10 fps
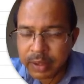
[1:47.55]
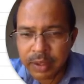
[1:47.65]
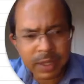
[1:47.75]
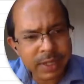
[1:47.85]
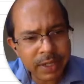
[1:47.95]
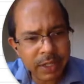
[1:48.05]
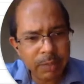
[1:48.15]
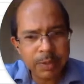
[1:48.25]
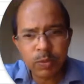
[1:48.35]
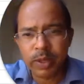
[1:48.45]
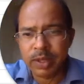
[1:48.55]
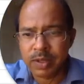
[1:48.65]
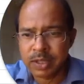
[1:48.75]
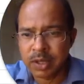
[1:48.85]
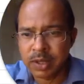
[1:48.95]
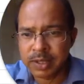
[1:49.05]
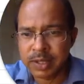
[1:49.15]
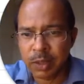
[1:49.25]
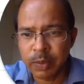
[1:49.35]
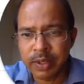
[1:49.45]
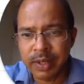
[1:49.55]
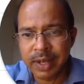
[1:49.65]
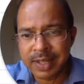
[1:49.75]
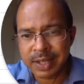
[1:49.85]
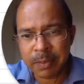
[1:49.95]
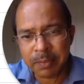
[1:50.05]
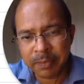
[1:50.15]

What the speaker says: Let's set it up as $1,000 like we did last time.